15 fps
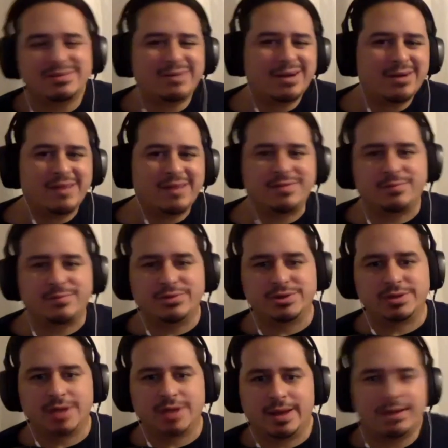Well, I don't have to push
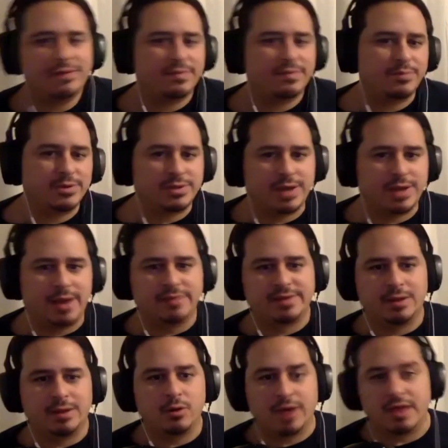that. I don't have to push that. It's
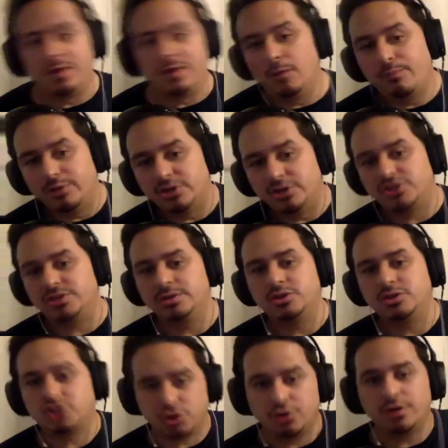like, okay, they'll push
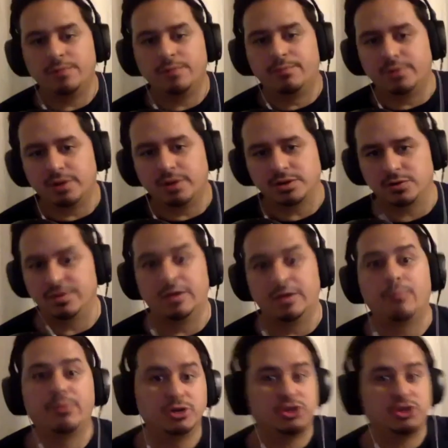certain books, or they'll
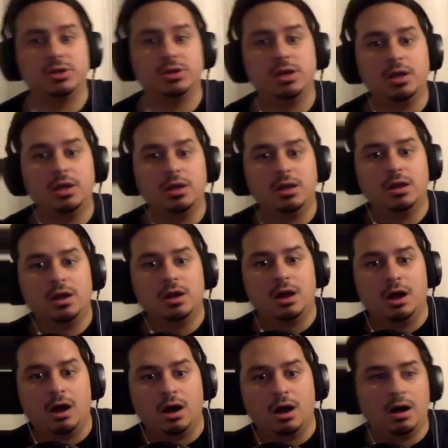push
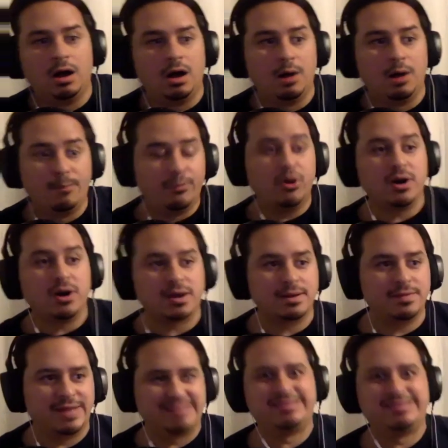a book
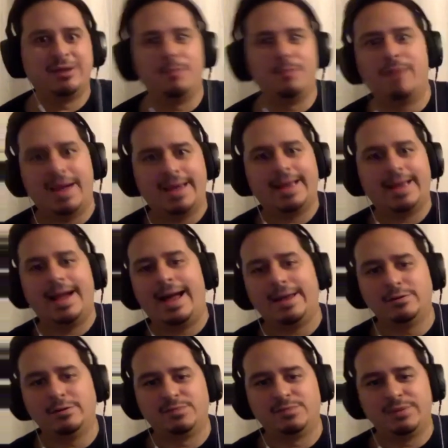that's done by a guy
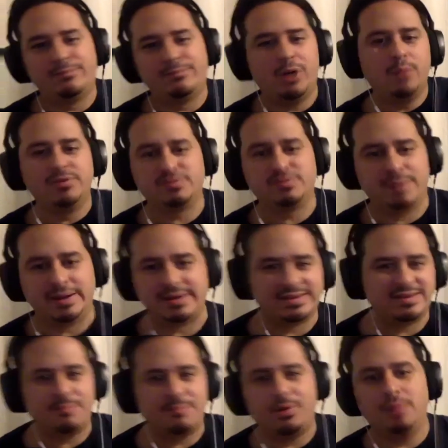who's been published by
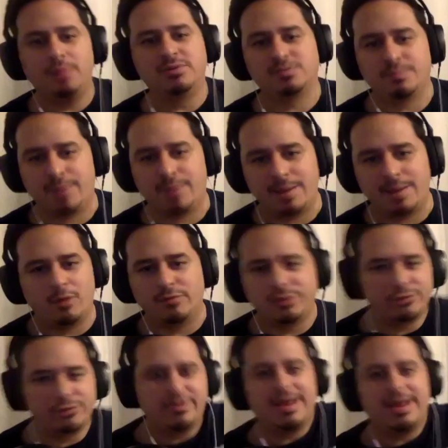DC, published by Marvel.
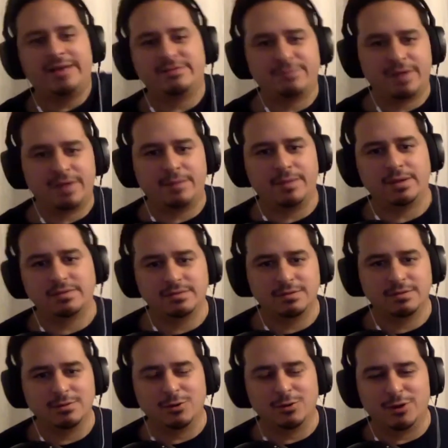He already has a fan base.
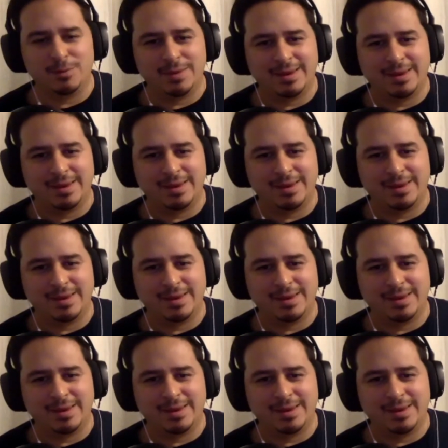You know what I mean?